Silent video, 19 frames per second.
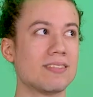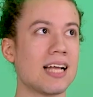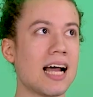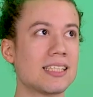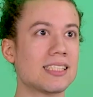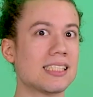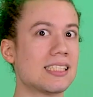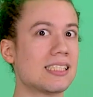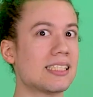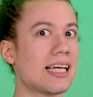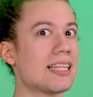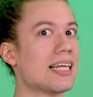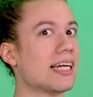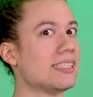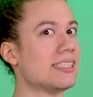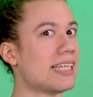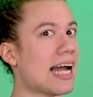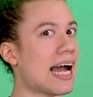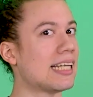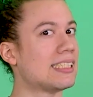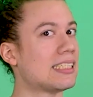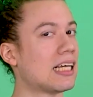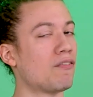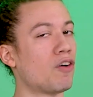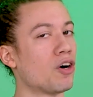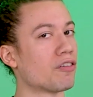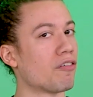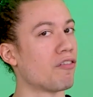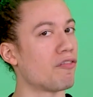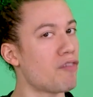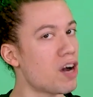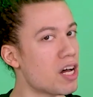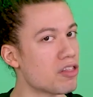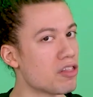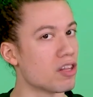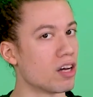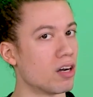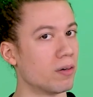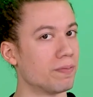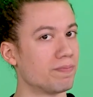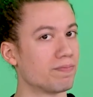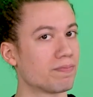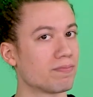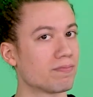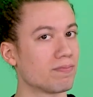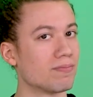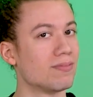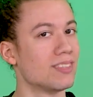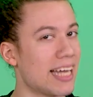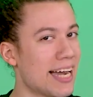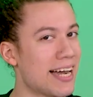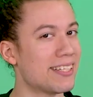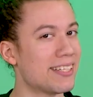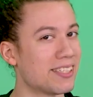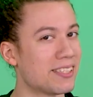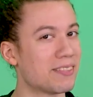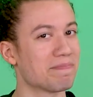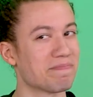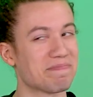not to say that dads have all the fun though. Dads,